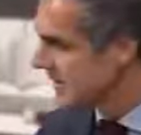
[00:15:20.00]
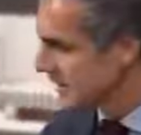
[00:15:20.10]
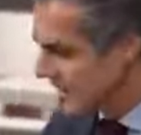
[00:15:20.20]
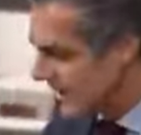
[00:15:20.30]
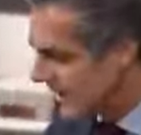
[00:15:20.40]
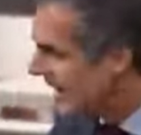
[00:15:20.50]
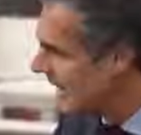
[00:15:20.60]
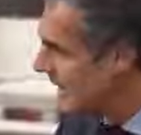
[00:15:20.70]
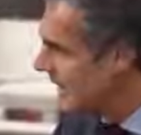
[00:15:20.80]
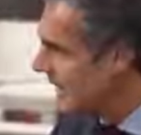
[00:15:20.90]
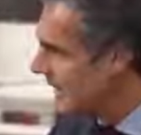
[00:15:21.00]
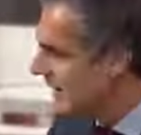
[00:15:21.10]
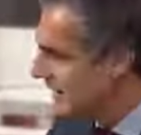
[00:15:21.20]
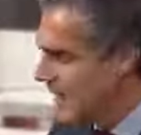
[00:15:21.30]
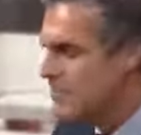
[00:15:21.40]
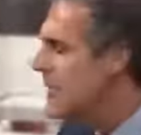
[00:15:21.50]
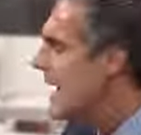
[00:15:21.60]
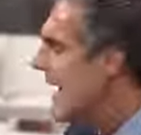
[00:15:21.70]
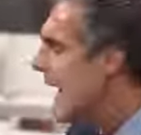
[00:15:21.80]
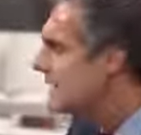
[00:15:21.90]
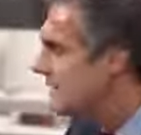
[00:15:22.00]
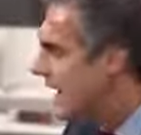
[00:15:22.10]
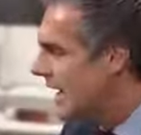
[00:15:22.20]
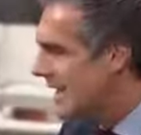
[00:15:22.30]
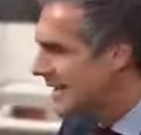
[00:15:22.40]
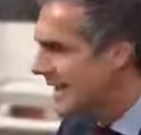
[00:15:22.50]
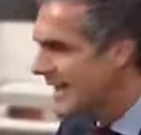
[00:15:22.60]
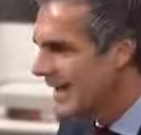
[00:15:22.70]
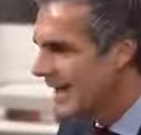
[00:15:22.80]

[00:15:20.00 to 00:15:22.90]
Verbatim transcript: How does it look? so far, amazing,